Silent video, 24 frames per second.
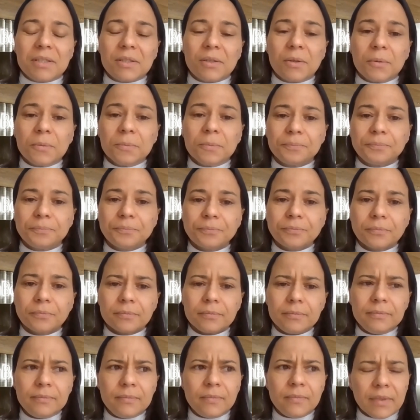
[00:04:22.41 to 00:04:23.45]
So
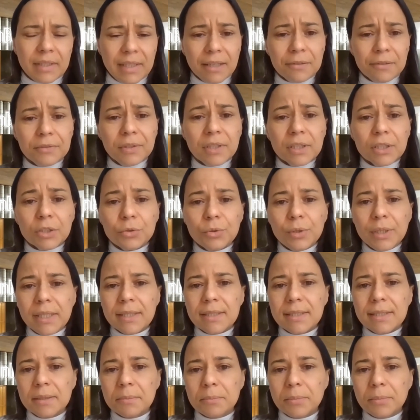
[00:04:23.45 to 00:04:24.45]
after 2 years